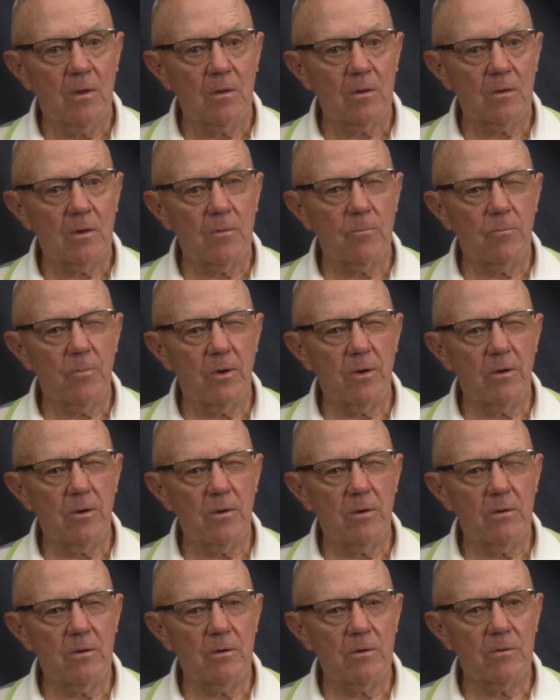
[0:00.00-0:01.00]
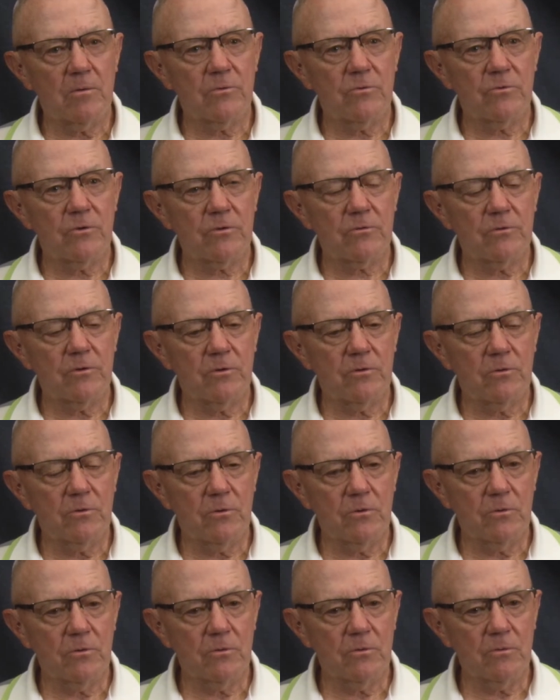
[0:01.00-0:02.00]
got married in
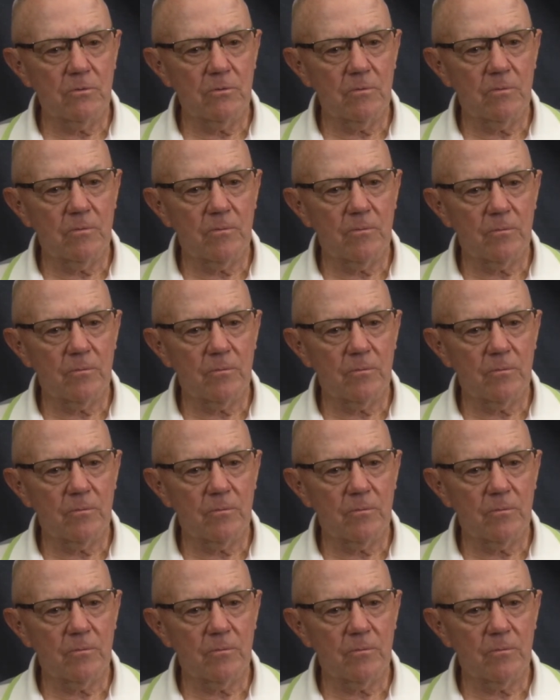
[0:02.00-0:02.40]
'62,